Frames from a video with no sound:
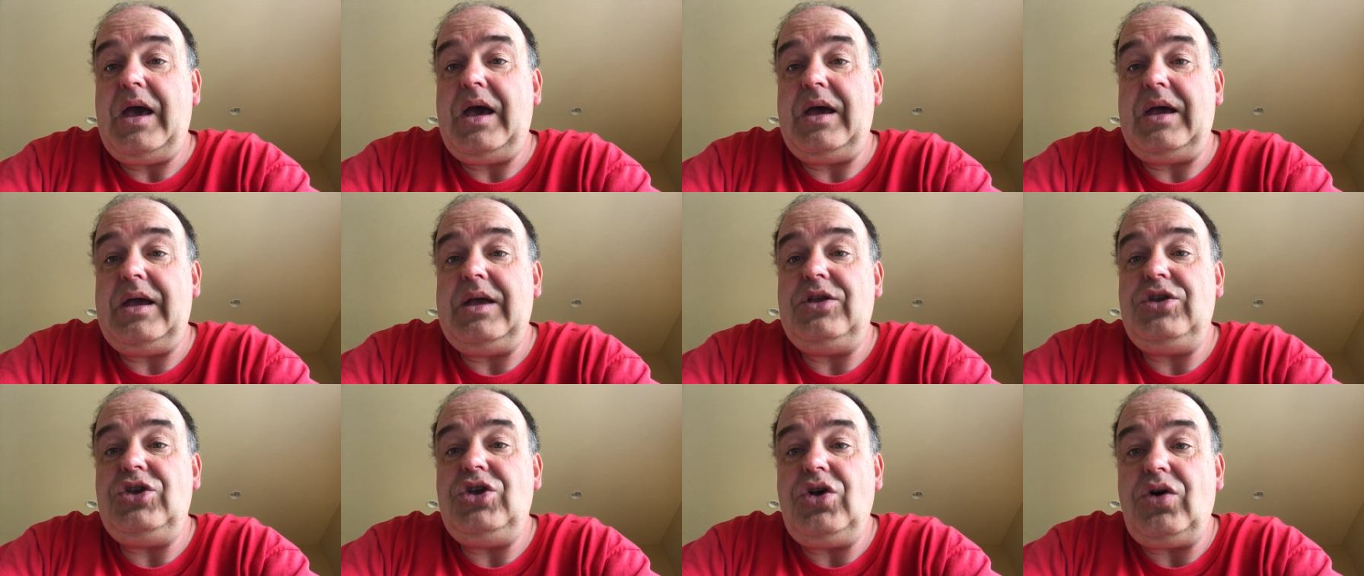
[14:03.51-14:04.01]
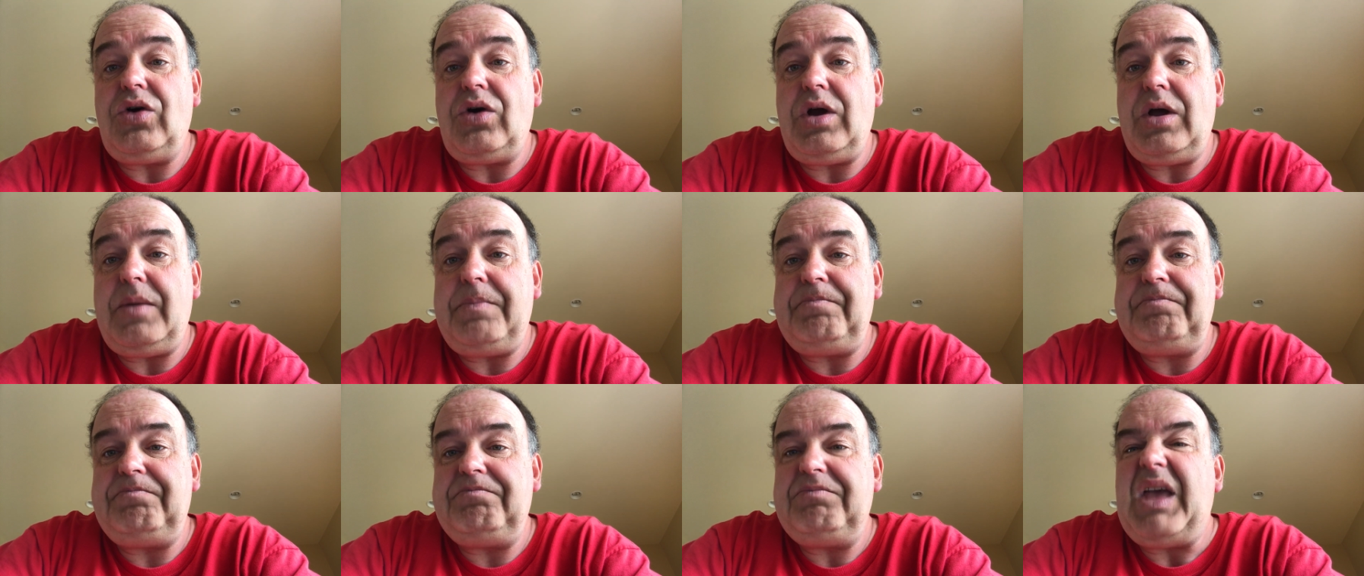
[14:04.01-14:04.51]
Uh, in
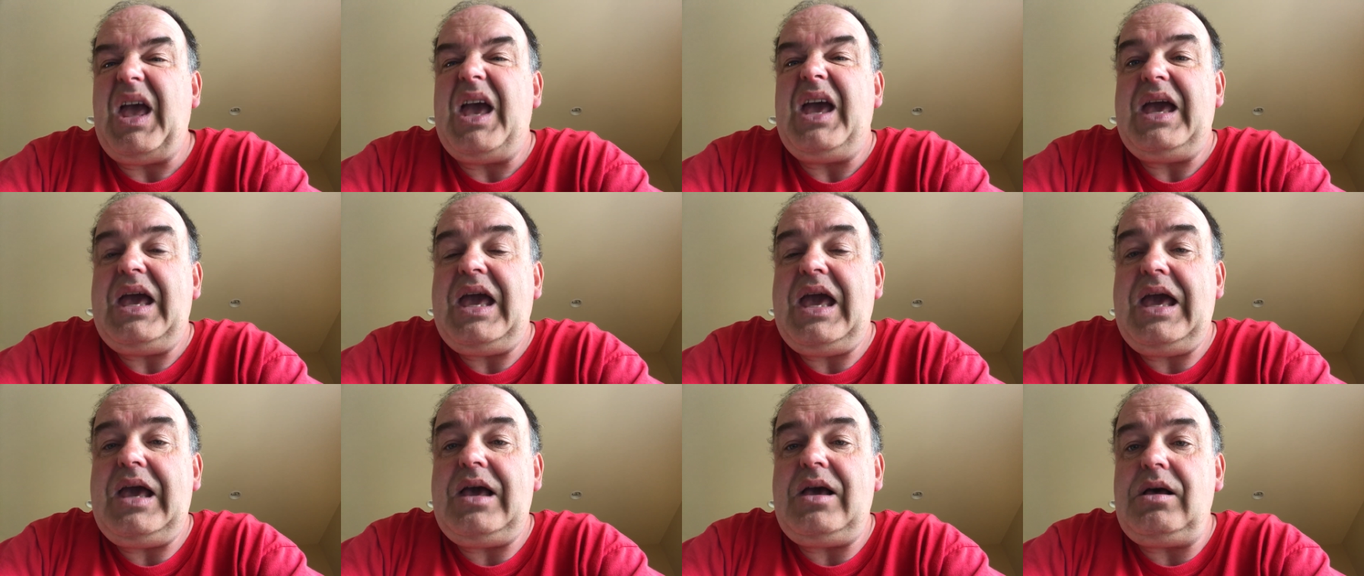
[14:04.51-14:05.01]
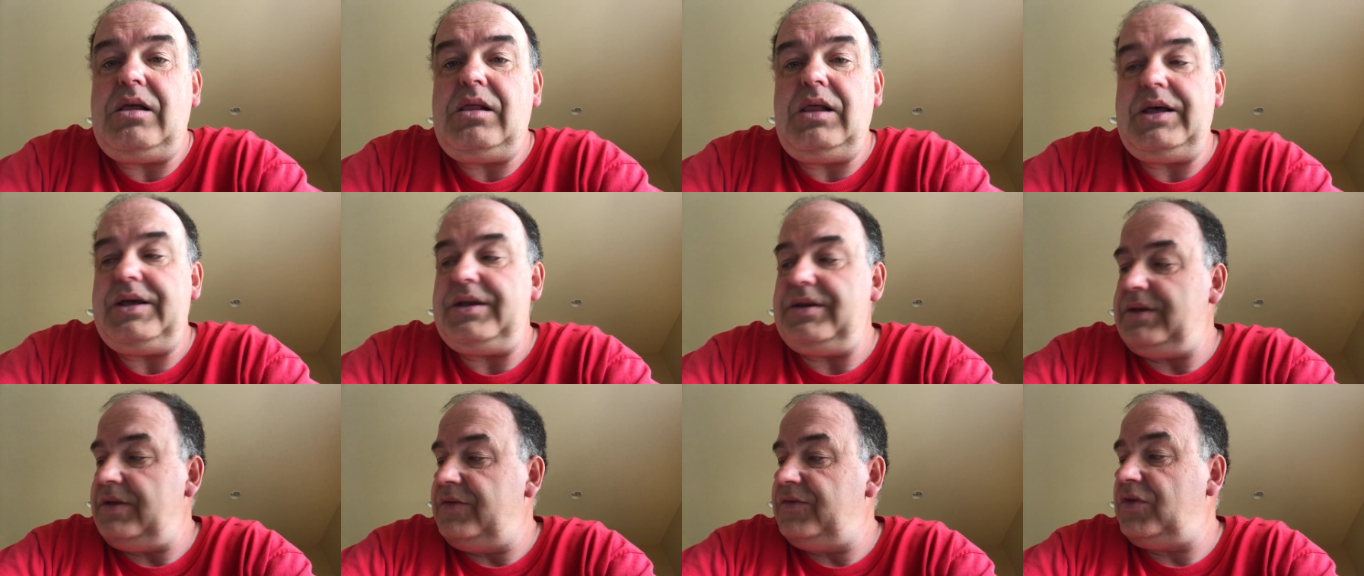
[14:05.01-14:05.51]
Europe,
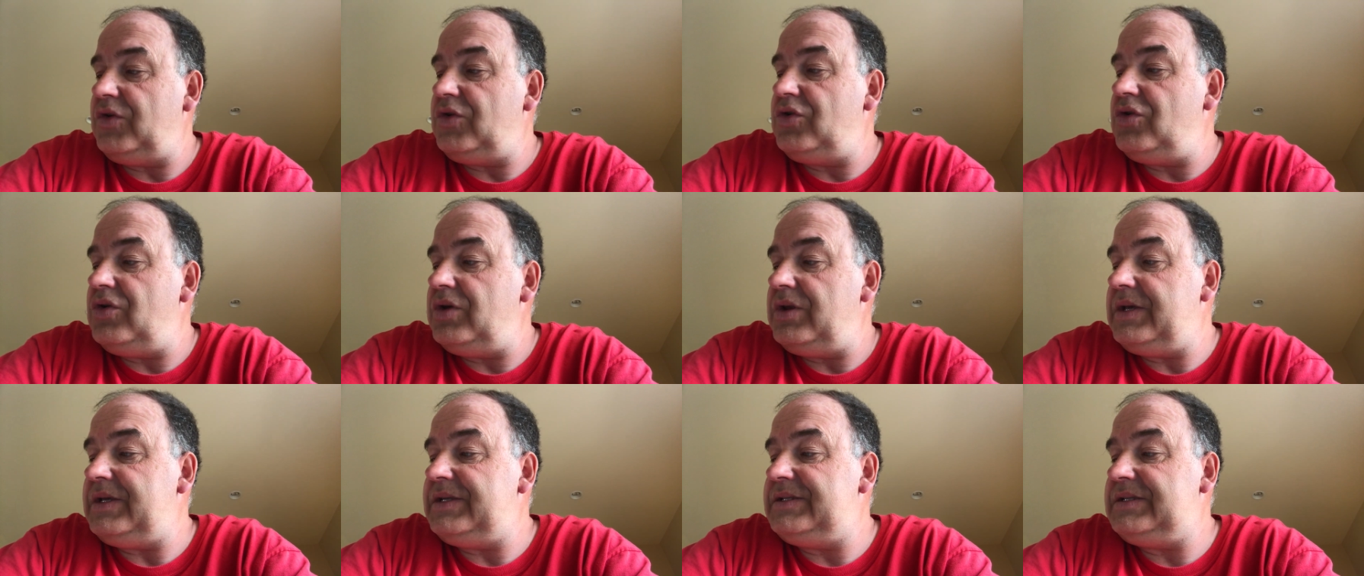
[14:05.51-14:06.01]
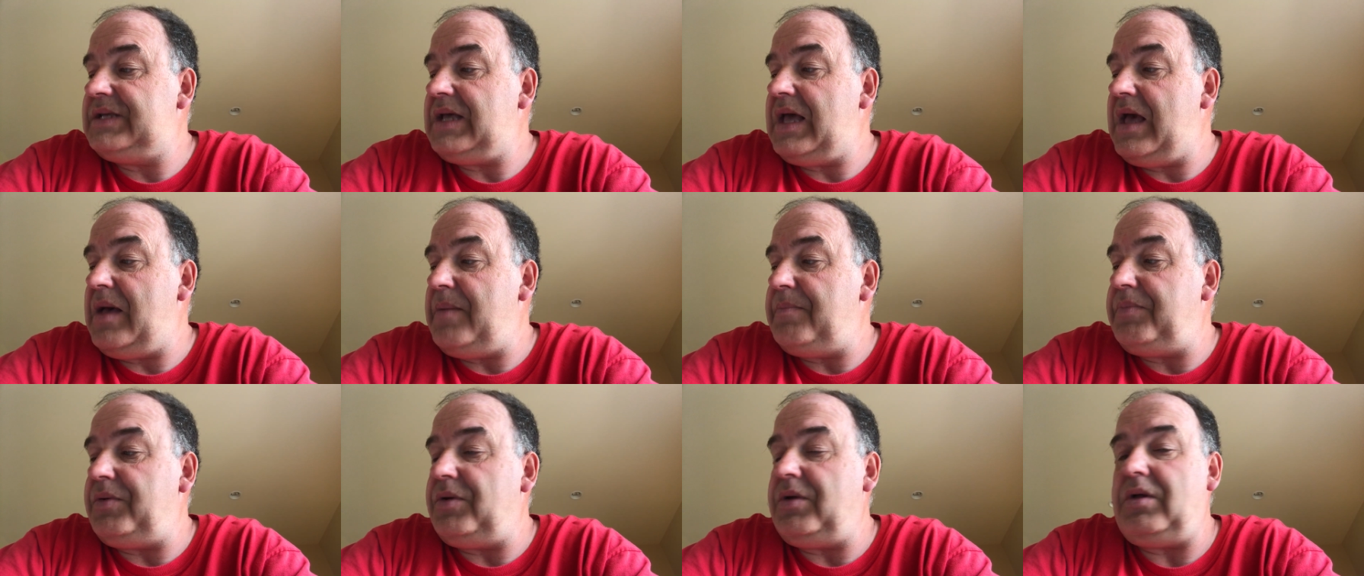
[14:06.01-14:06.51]
England is a good
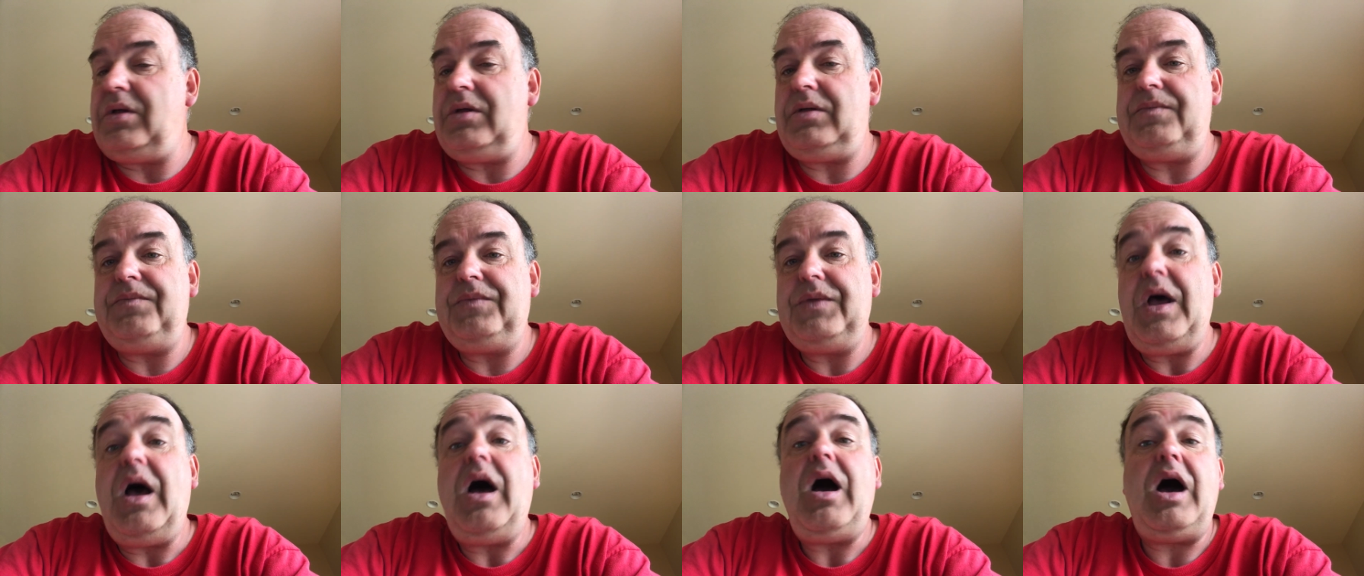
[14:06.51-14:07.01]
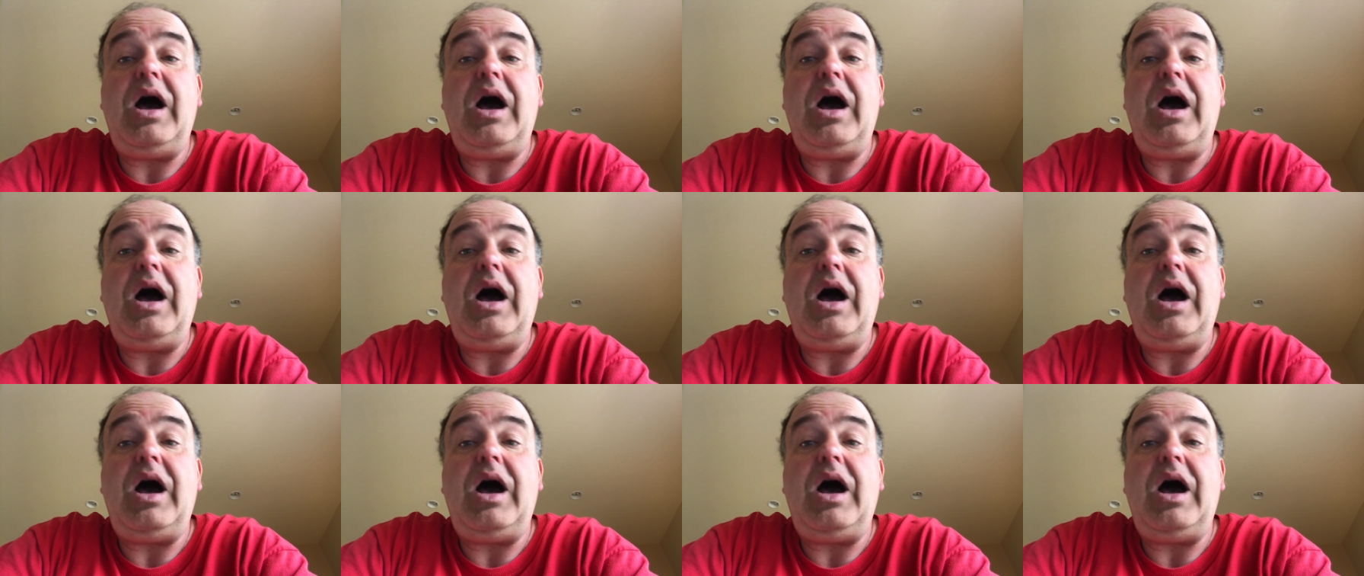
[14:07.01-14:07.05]
example,